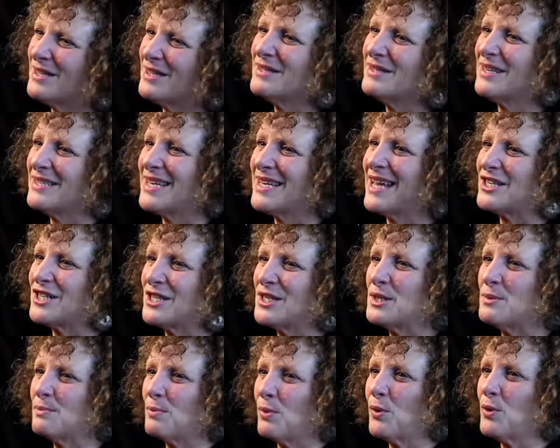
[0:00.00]
does actually
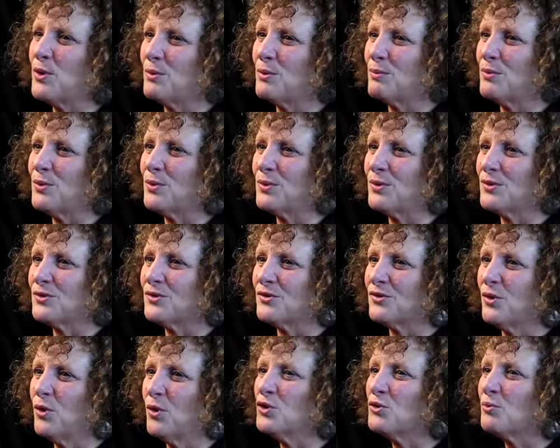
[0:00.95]
spoil the books
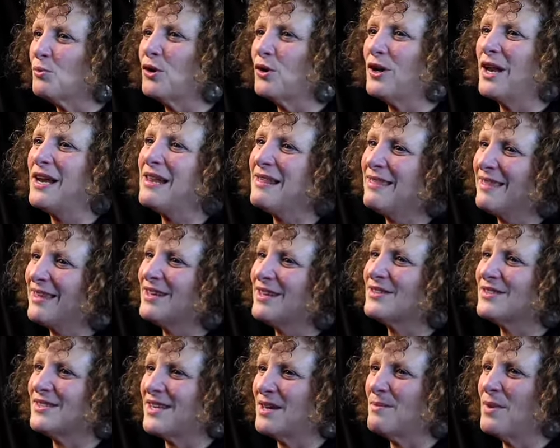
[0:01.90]
or spoil anything
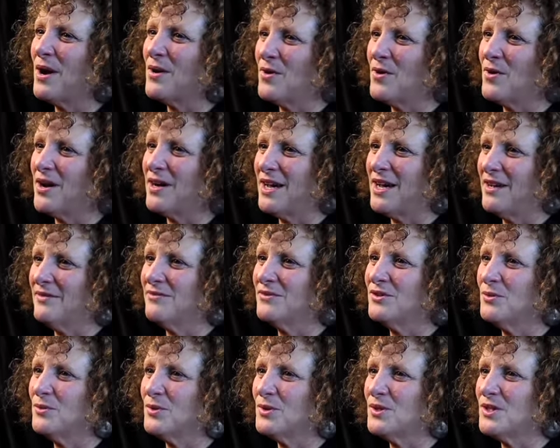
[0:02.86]
else they might write
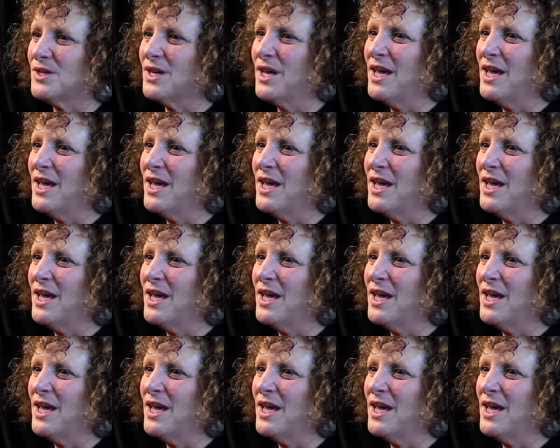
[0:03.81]
afterwards.